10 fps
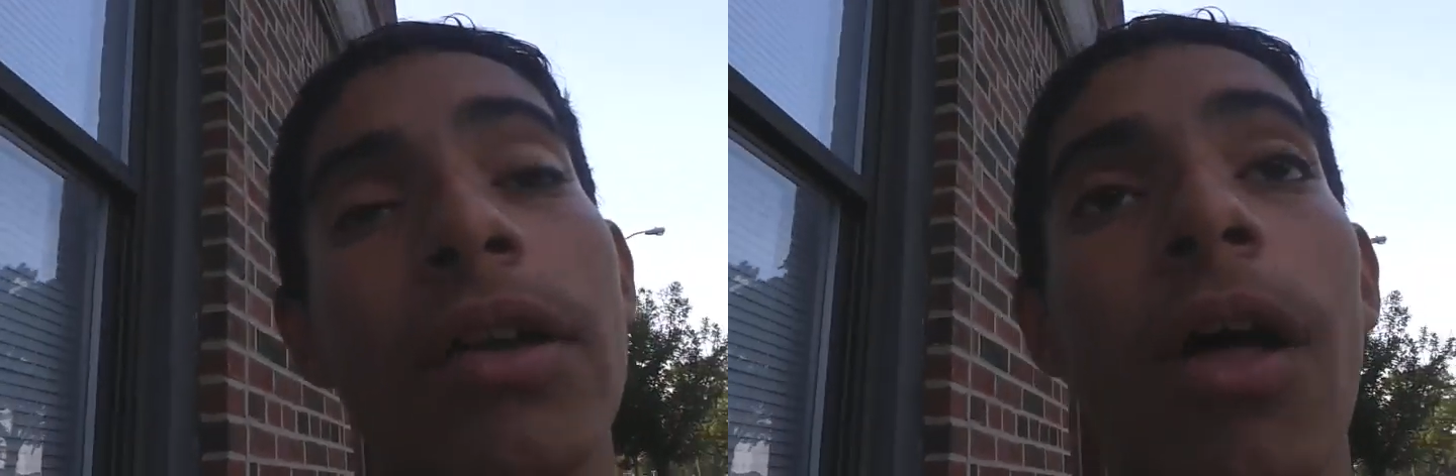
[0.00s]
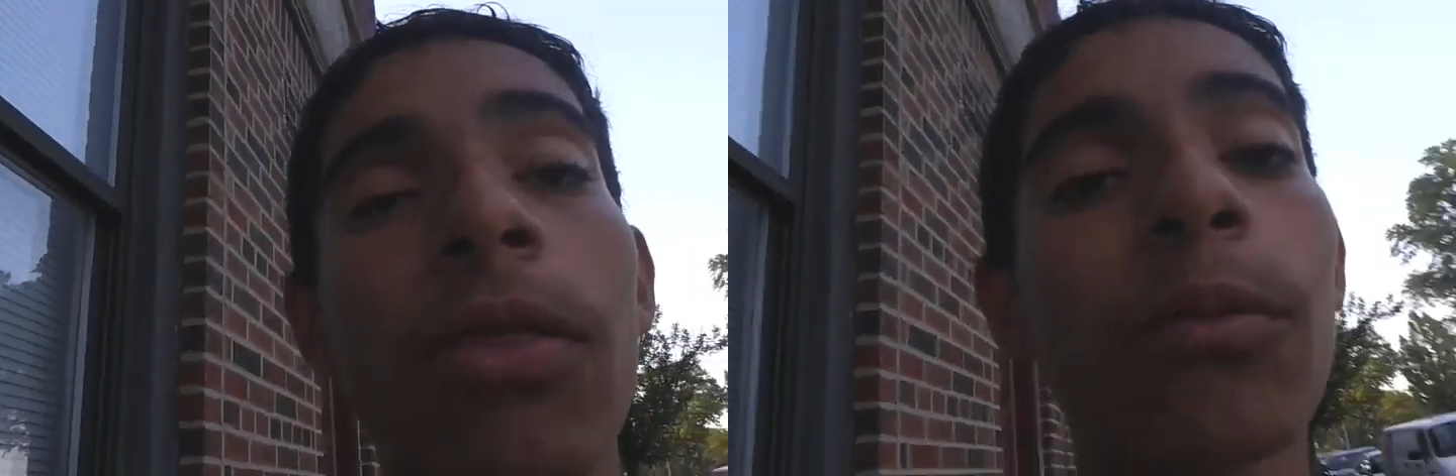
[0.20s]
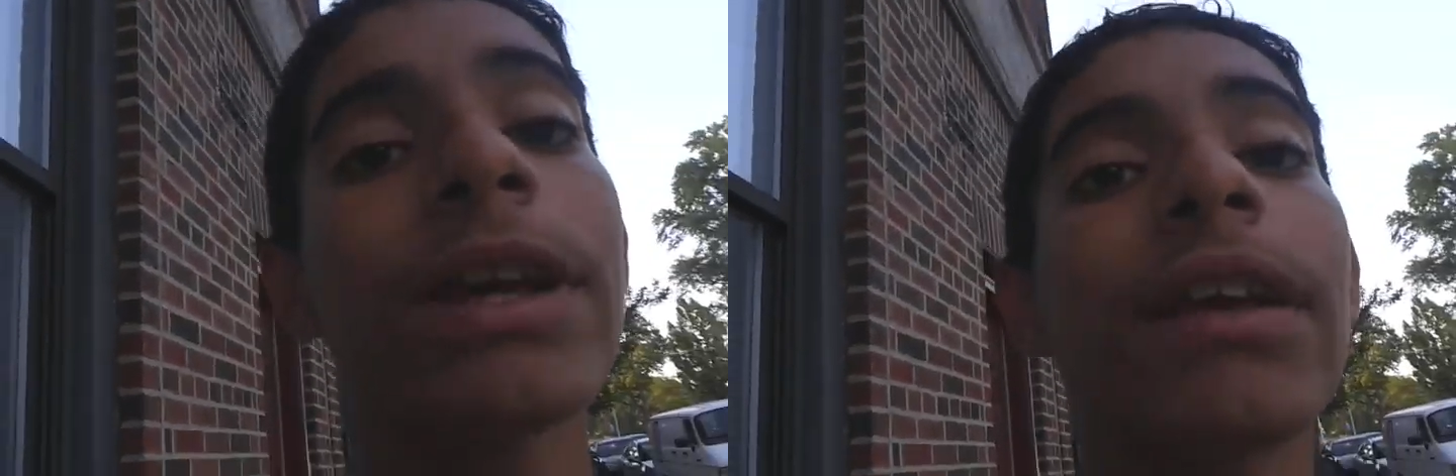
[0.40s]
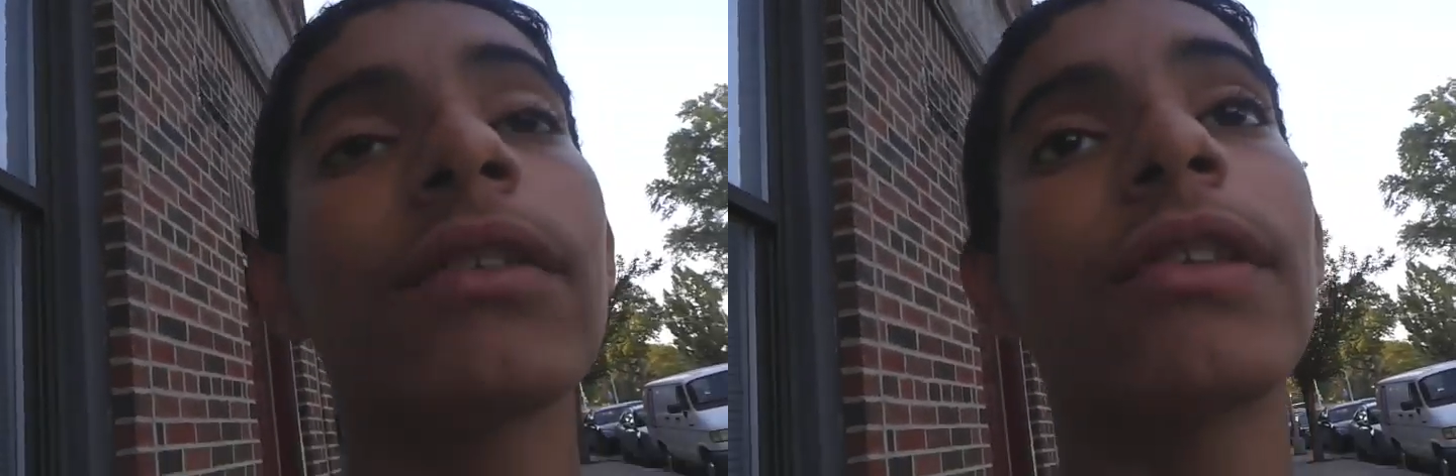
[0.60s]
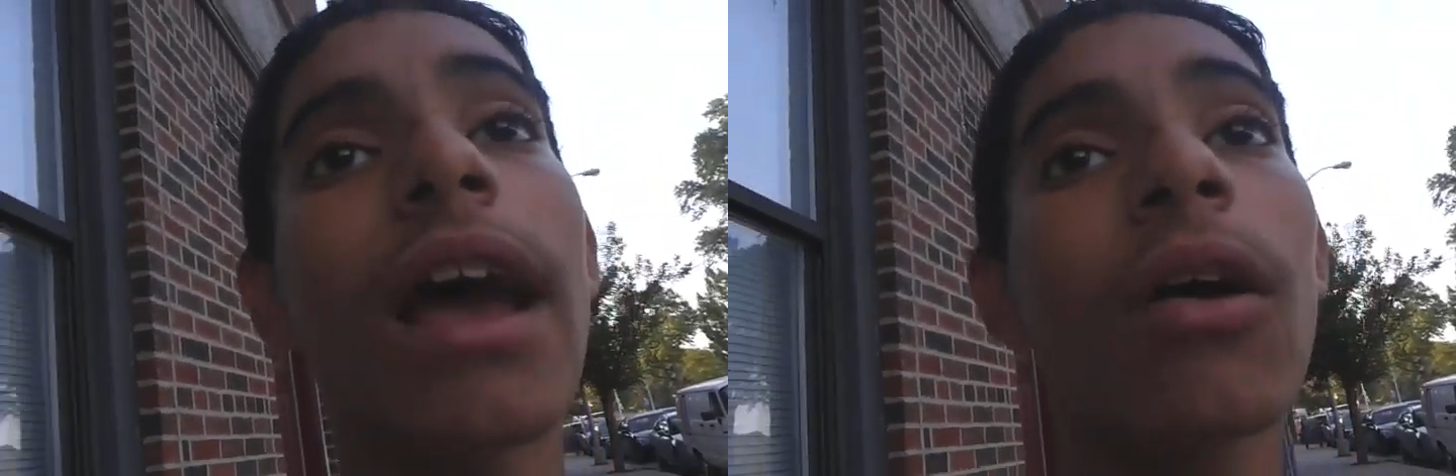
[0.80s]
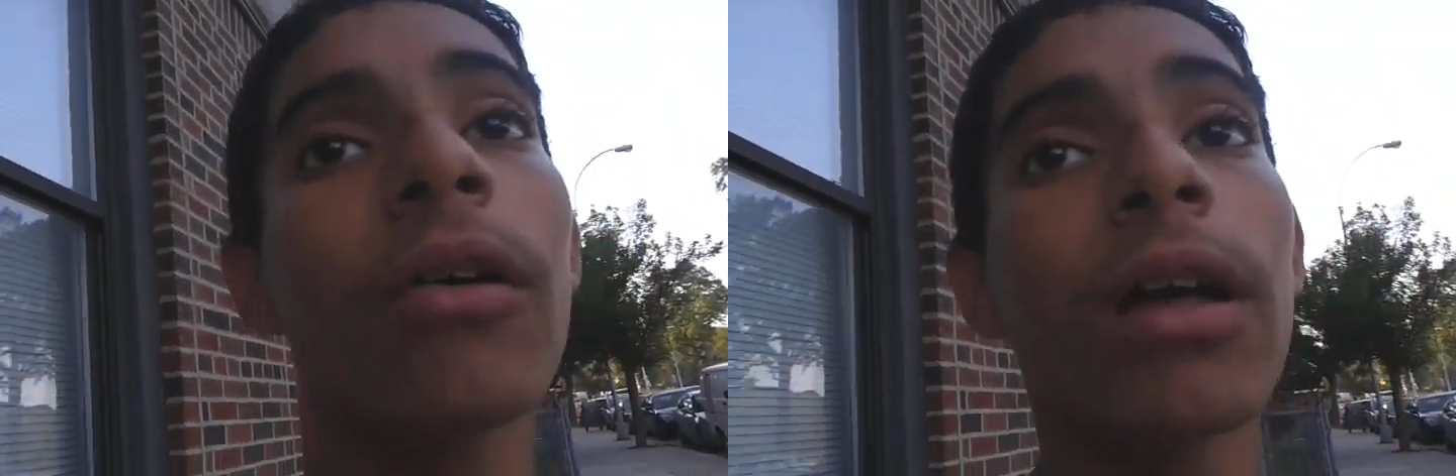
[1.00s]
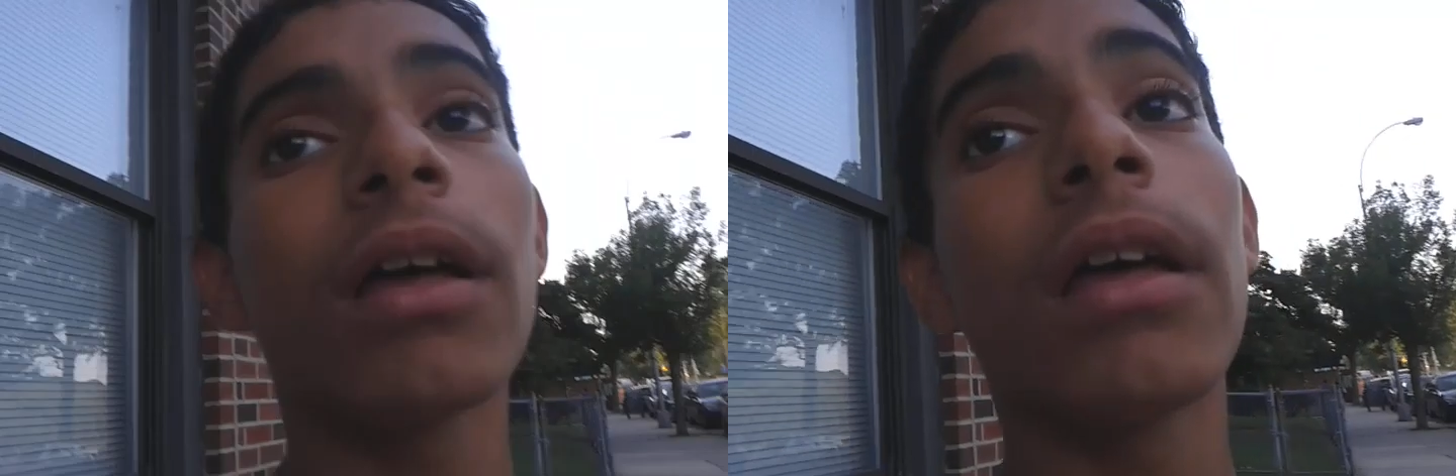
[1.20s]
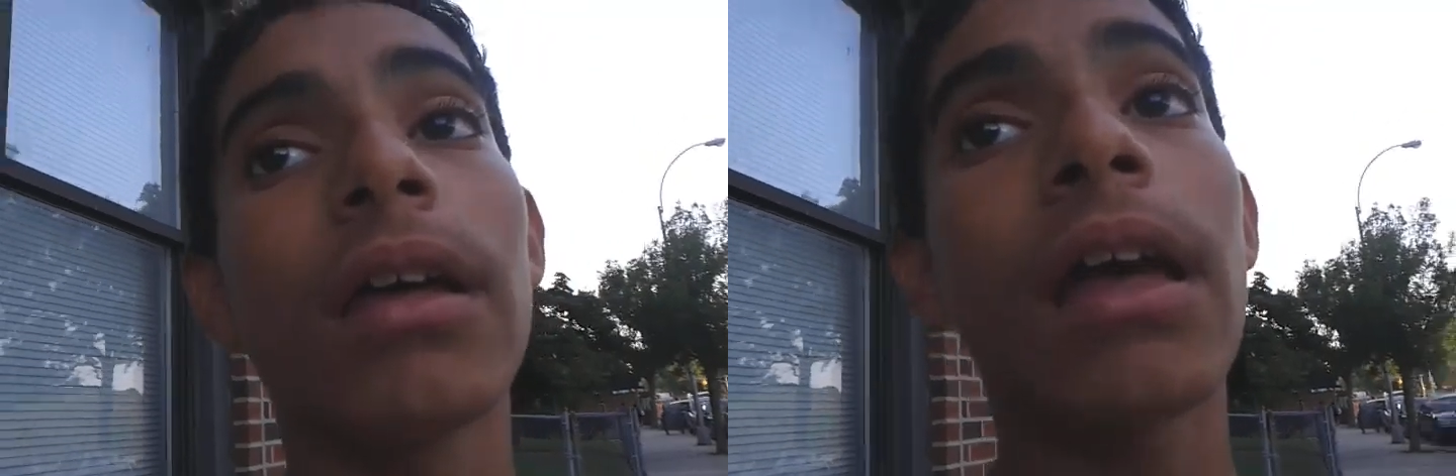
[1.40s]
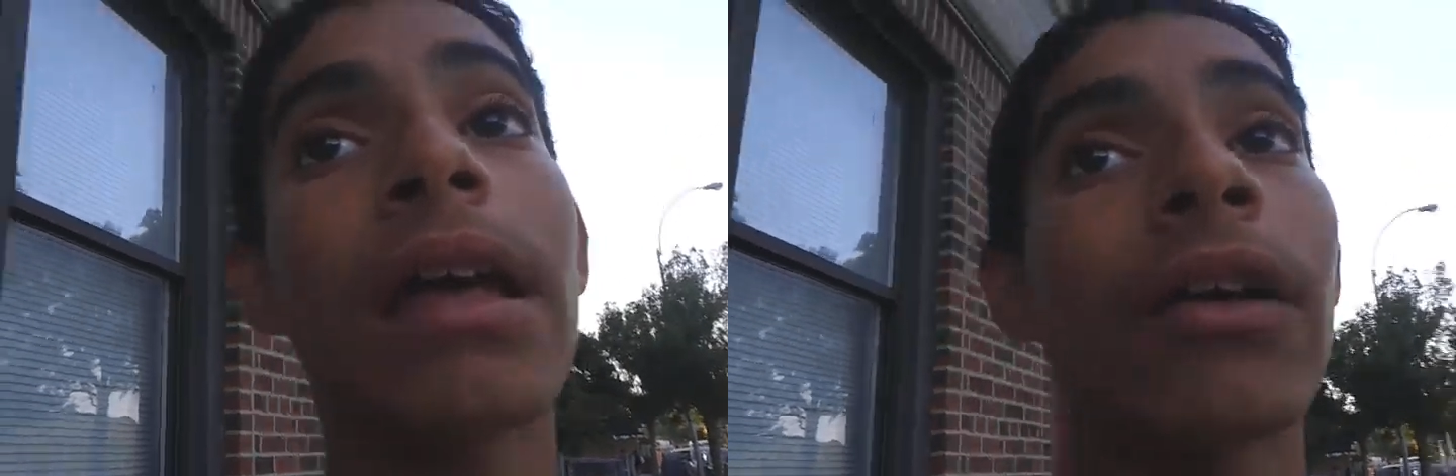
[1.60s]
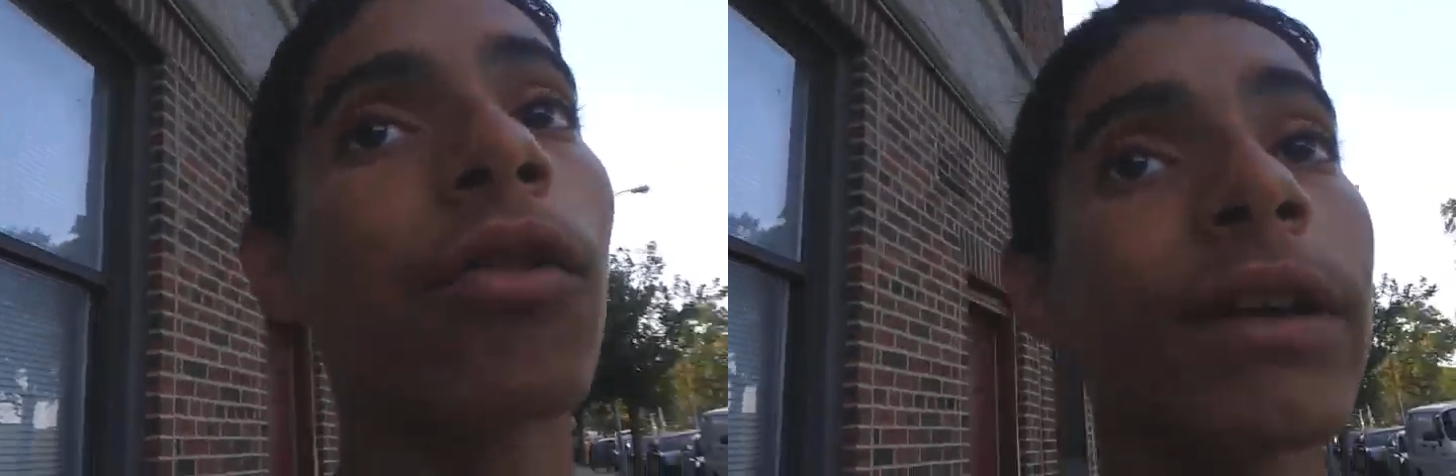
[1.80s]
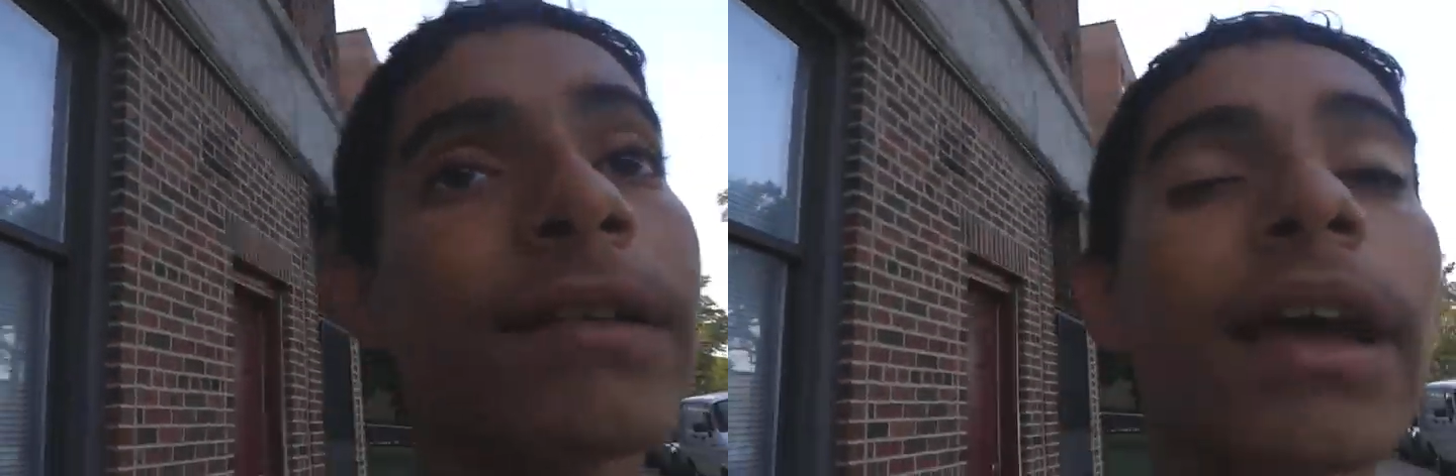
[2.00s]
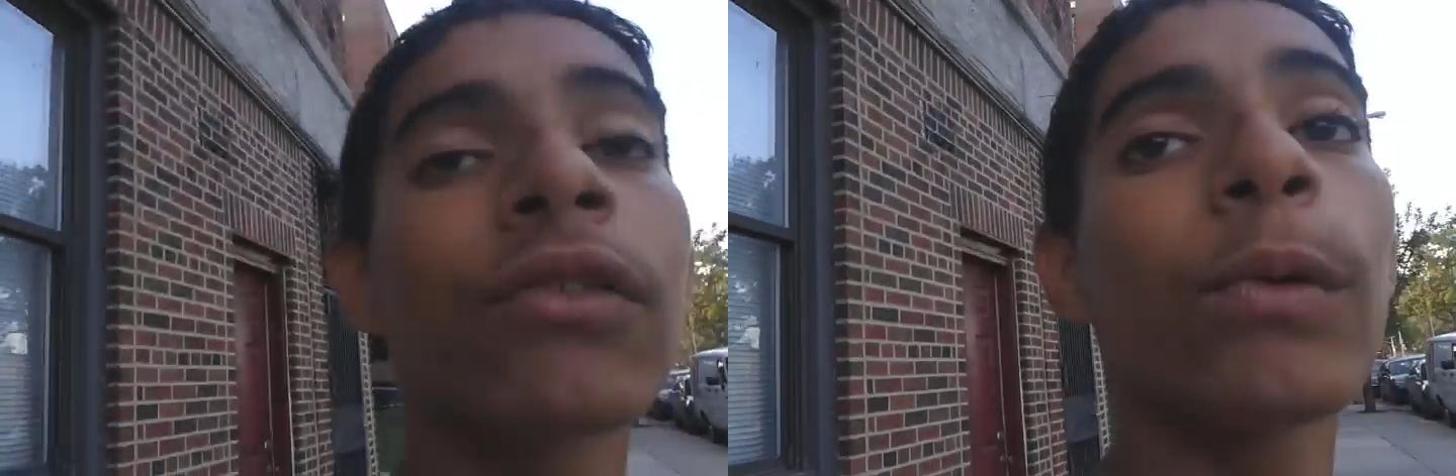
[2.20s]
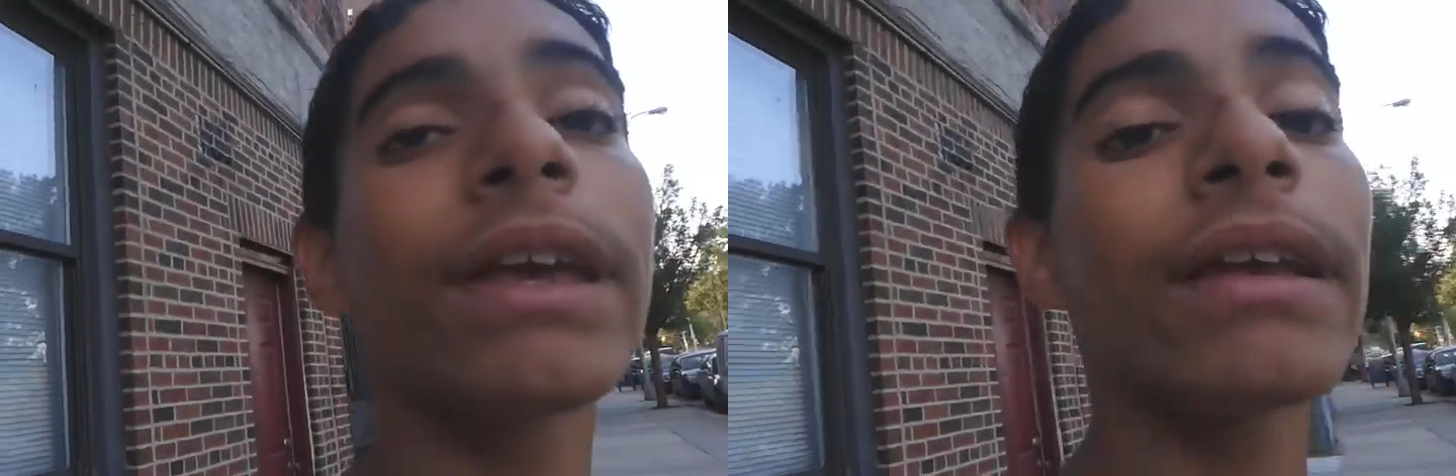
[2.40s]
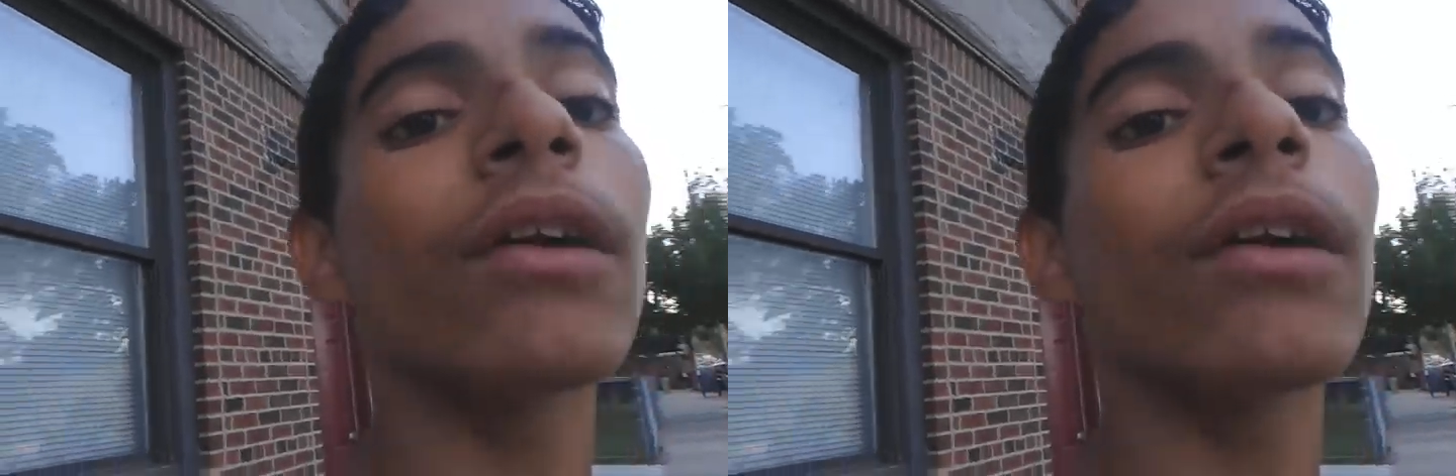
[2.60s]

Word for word: in the other weekends now, including next weekend,